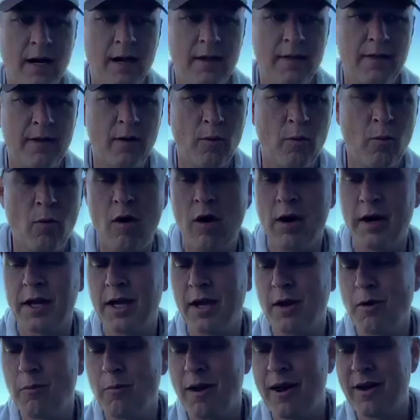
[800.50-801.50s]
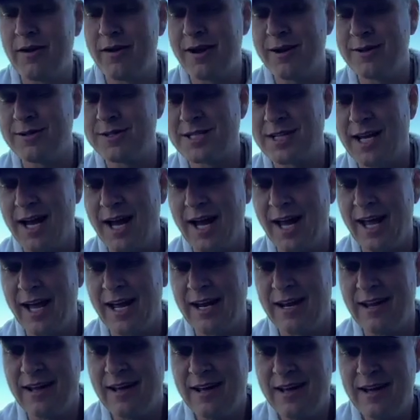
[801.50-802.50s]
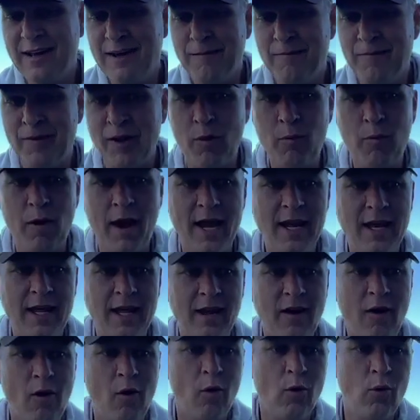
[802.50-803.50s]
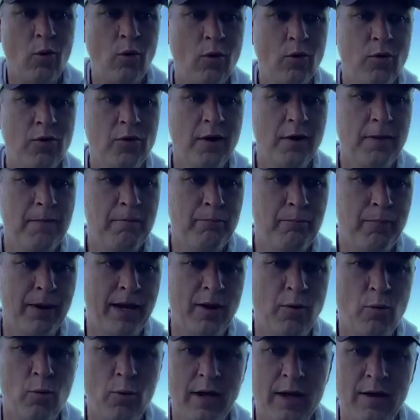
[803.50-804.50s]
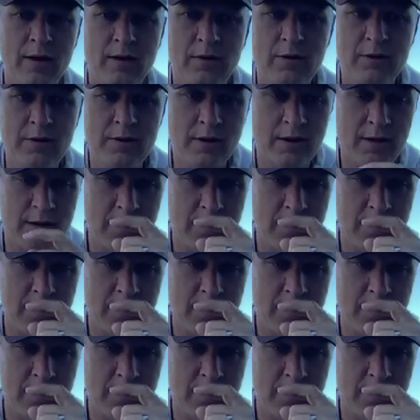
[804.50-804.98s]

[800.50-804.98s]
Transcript: They're walking around outside. They're riding old big-wheeled,